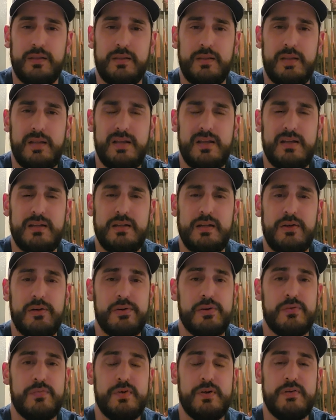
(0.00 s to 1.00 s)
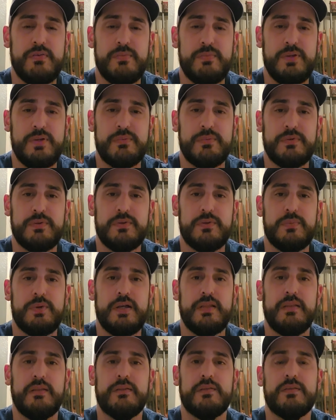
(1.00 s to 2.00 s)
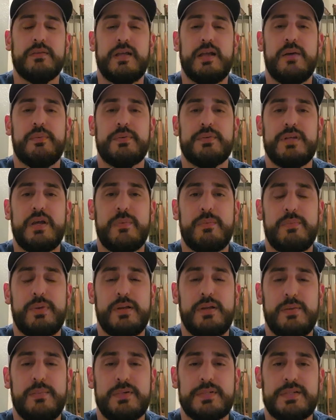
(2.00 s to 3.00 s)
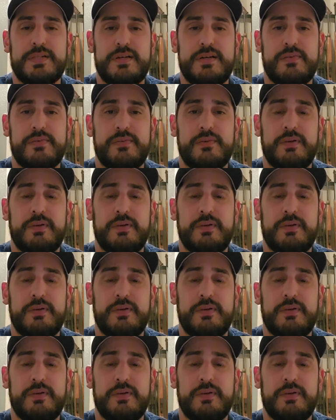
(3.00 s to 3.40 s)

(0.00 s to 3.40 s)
I don't know if I'll even be able to go by the comic shop and pick up my stuff.